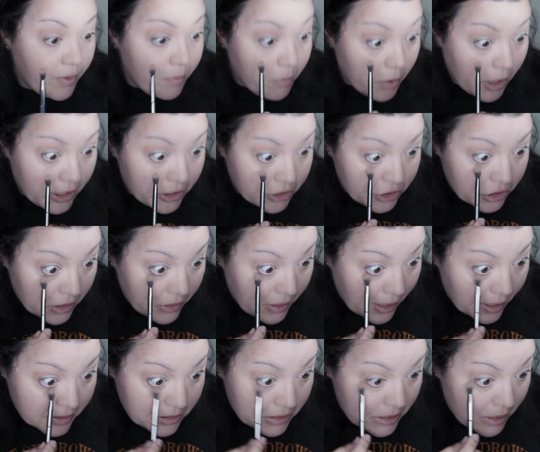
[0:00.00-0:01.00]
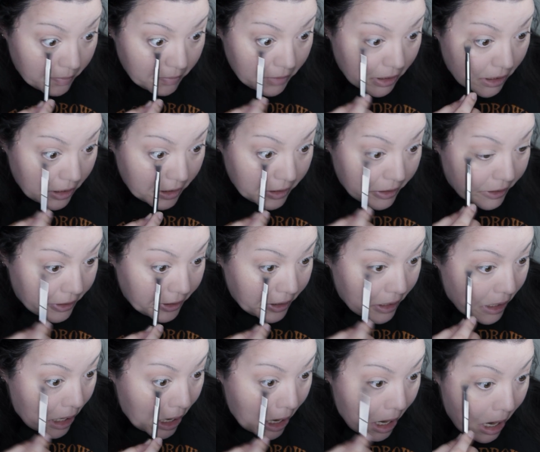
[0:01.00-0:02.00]
brush in that same color
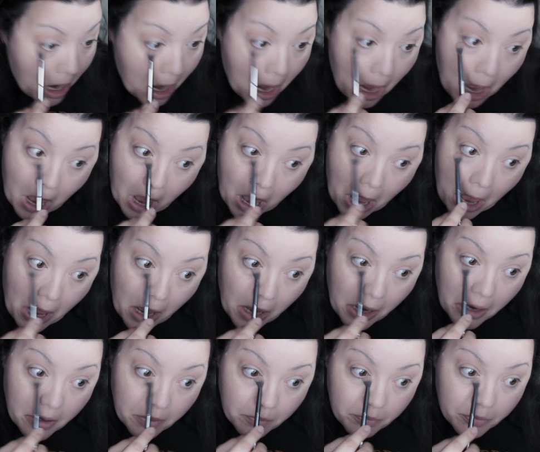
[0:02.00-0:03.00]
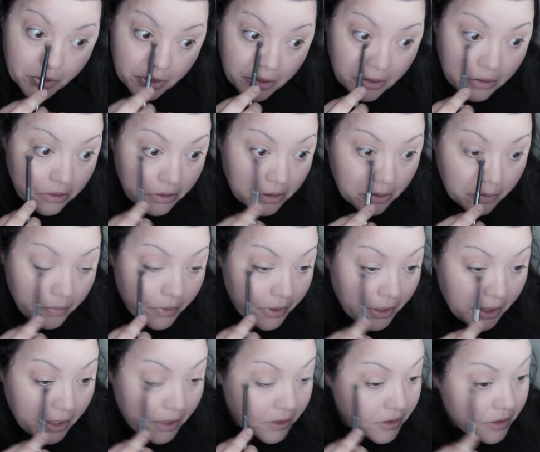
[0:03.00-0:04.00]
and put a little
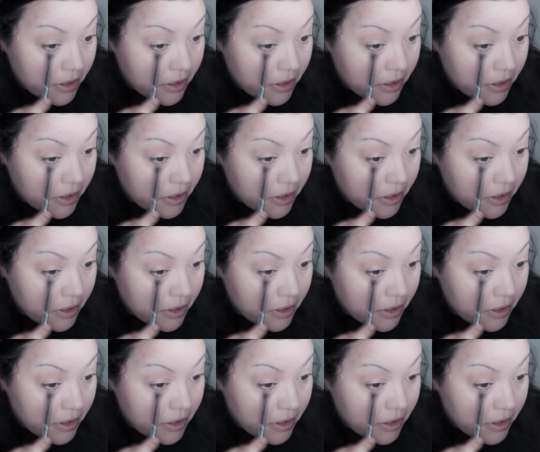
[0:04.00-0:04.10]
bit